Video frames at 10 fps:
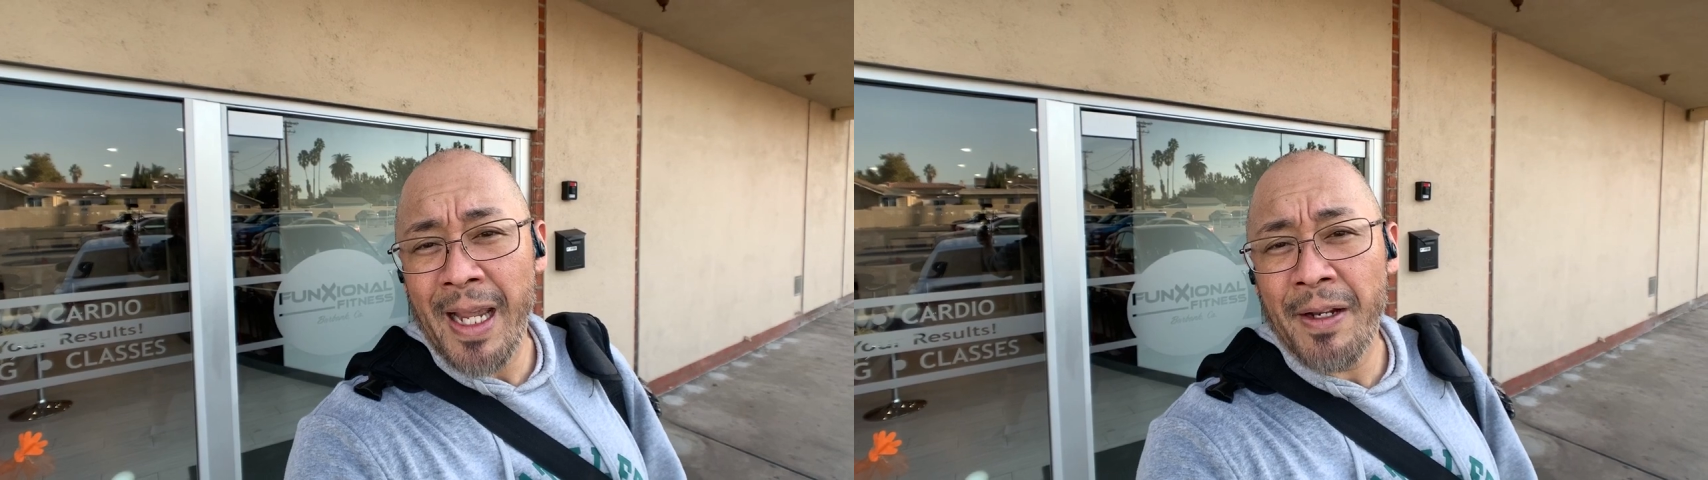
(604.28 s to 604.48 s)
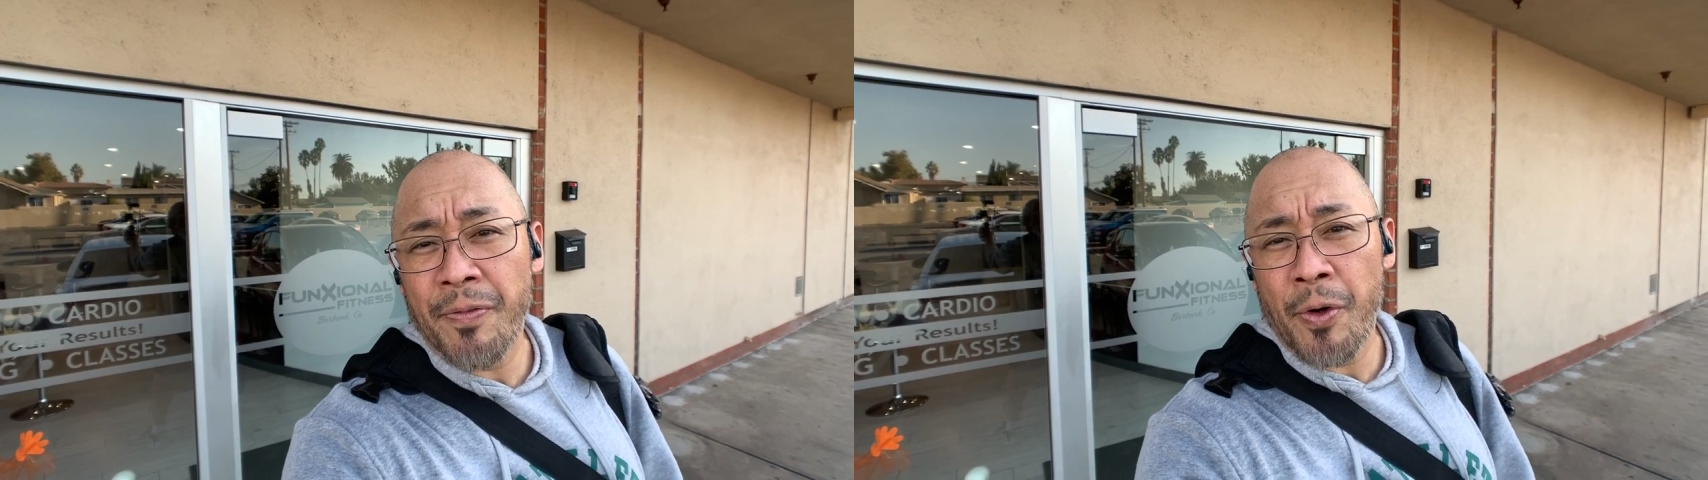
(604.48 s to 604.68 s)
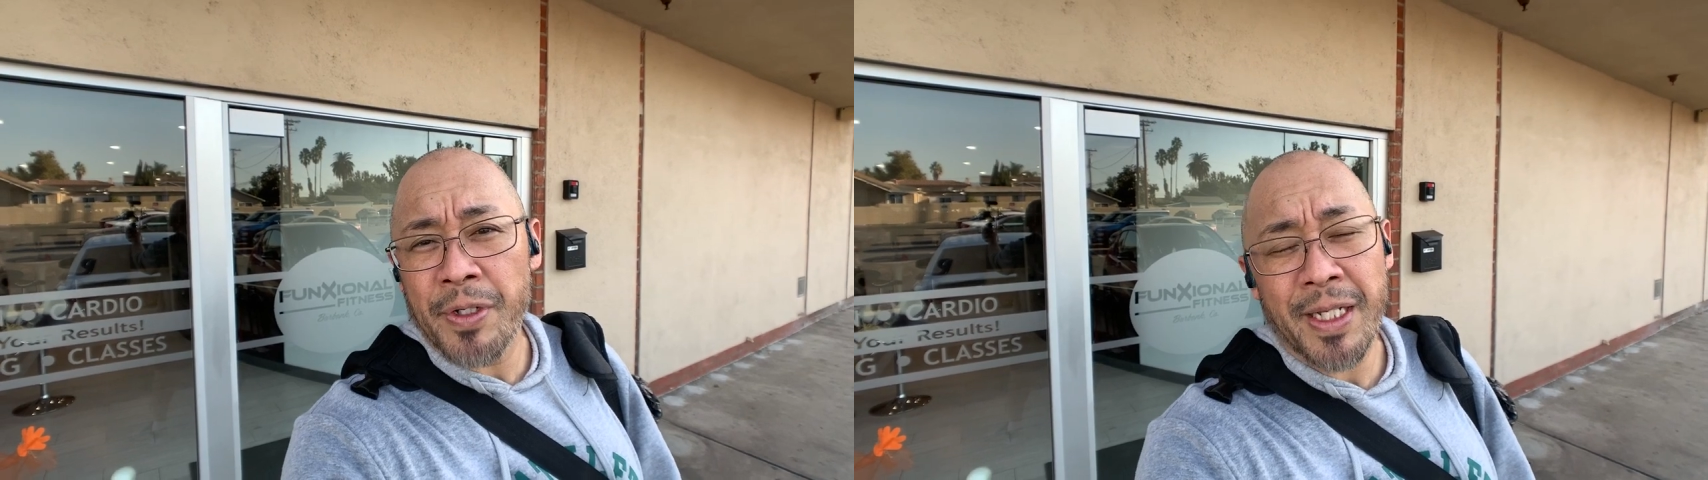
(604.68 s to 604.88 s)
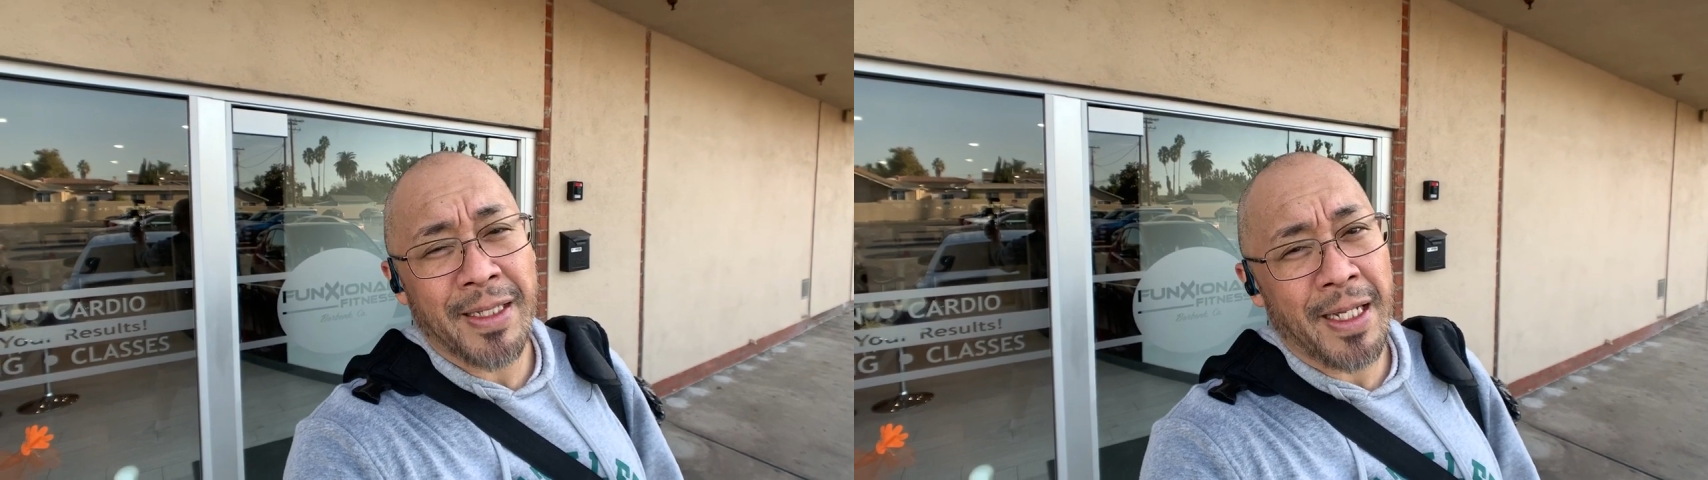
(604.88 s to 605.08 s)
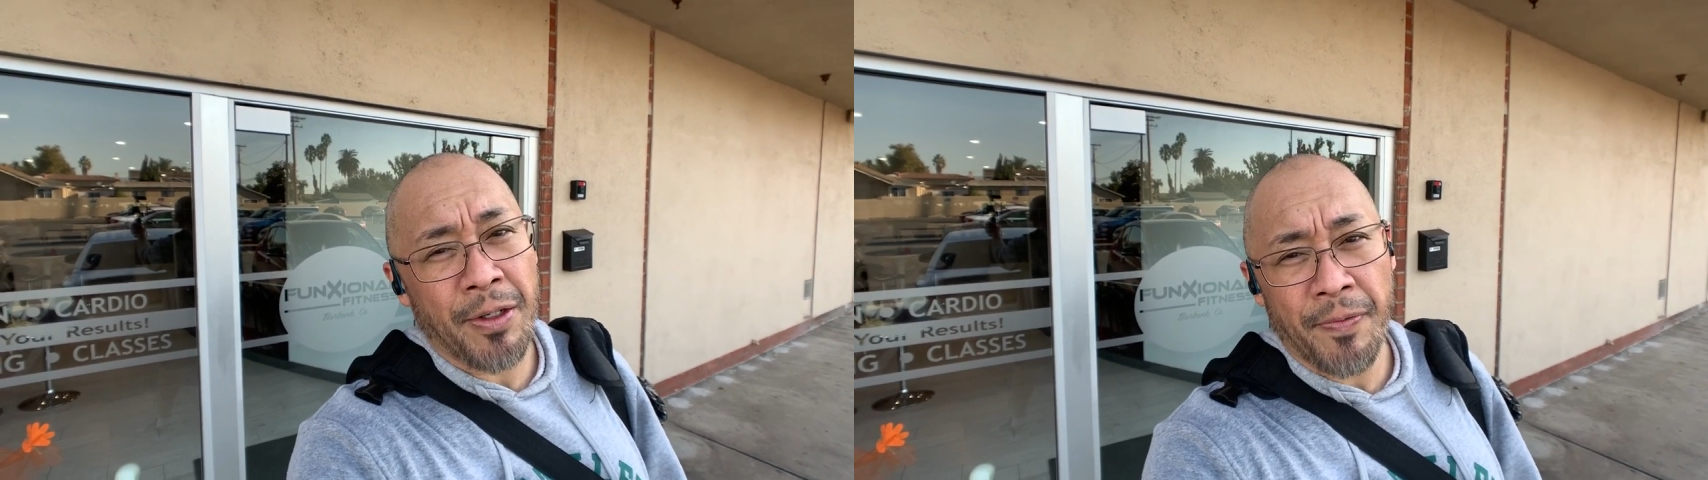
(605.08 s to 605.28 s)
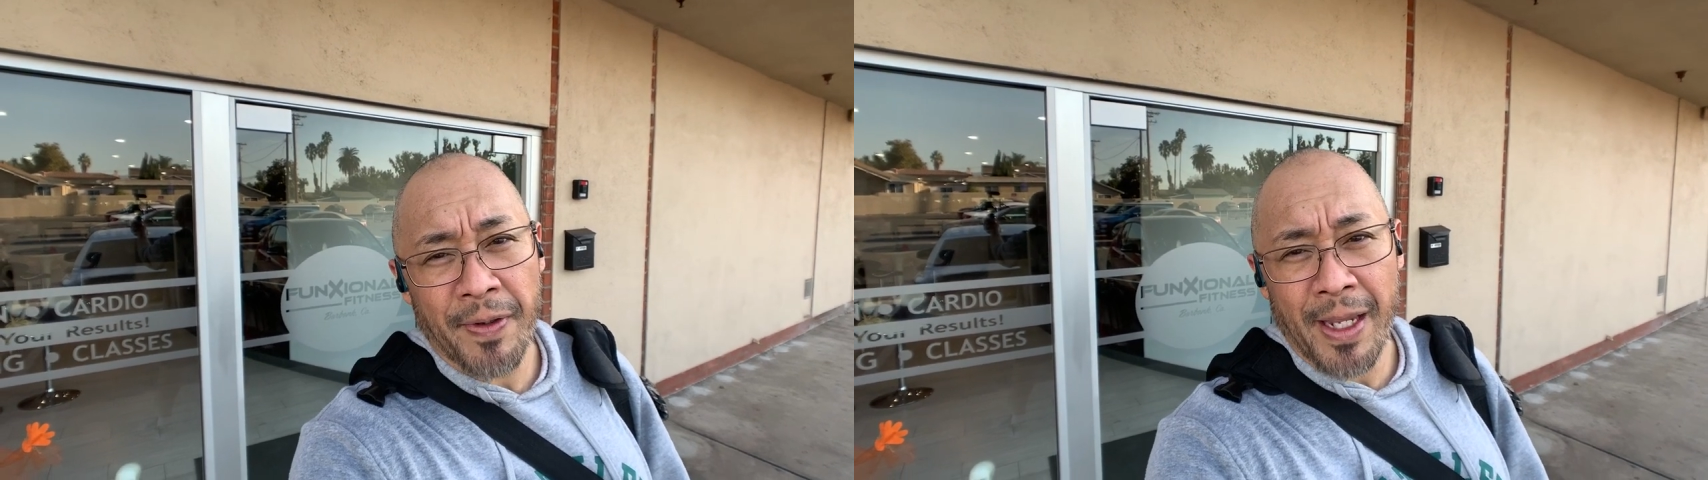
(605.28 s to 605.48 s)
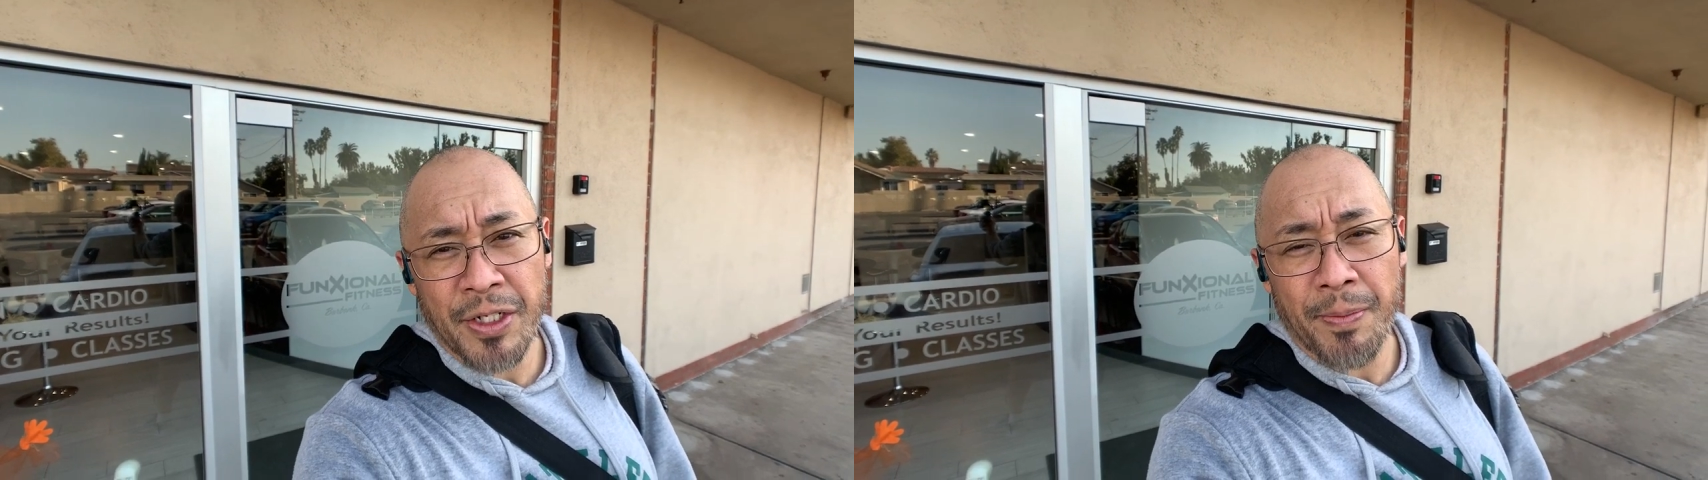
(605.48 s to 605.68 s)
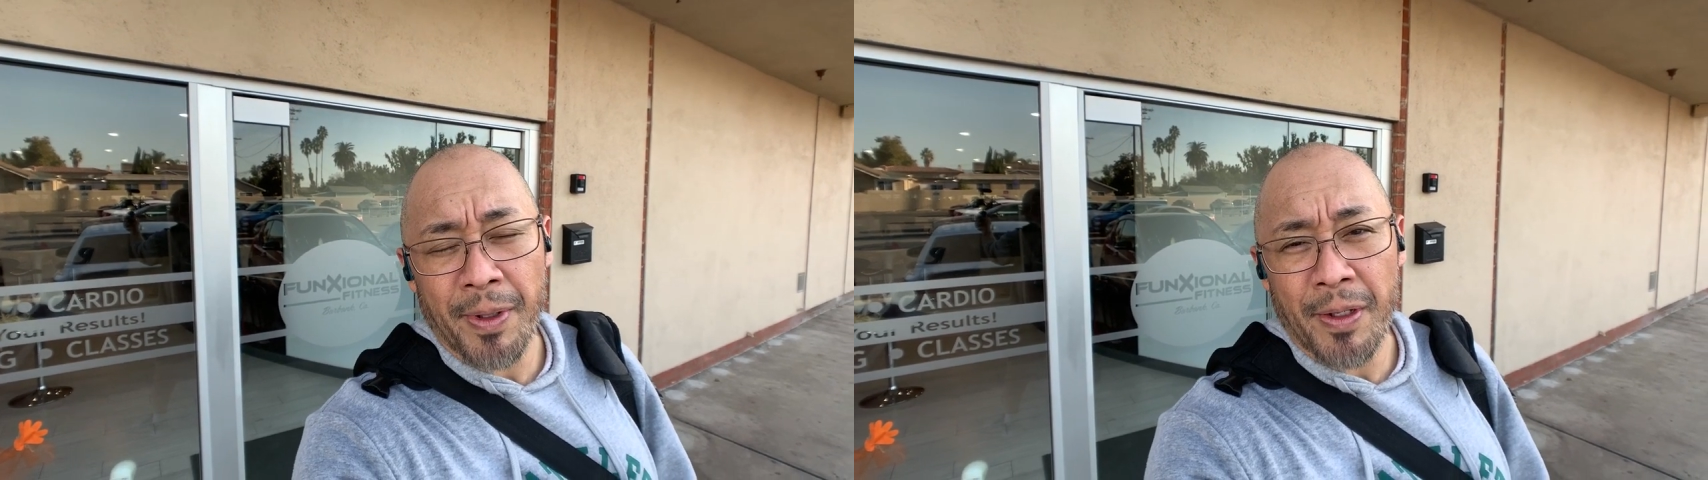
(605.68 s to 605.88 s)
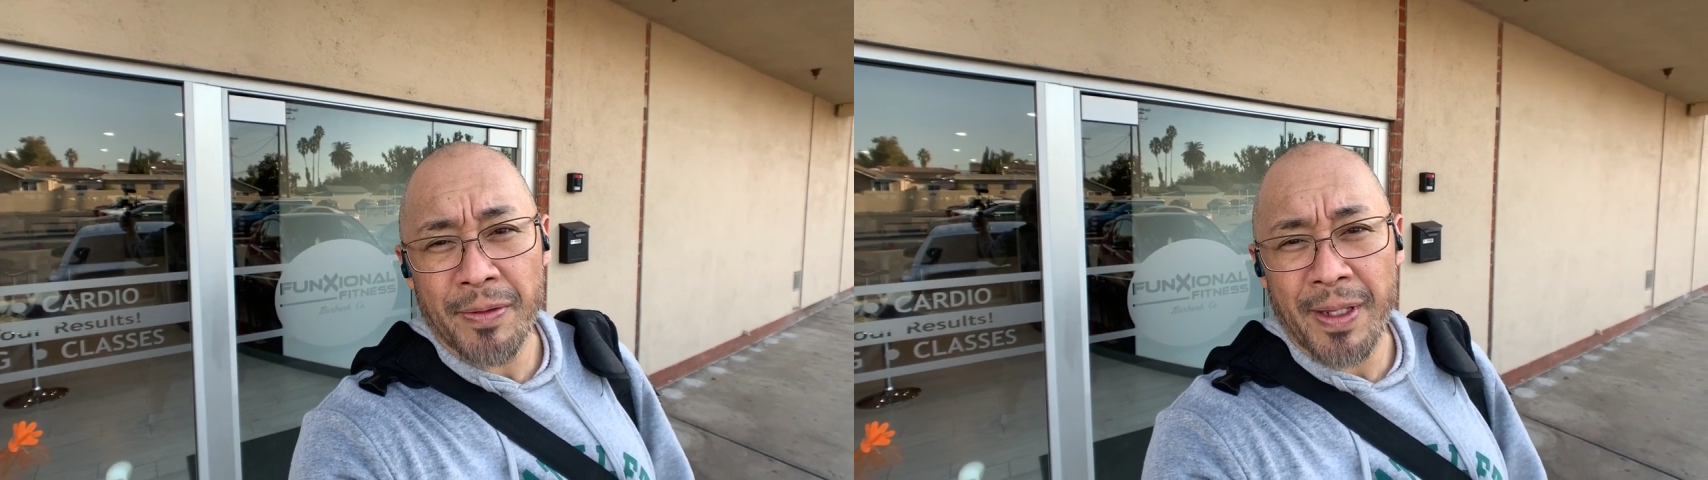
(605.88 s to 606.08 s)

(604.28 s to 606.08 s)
And of course, hit that notification bell.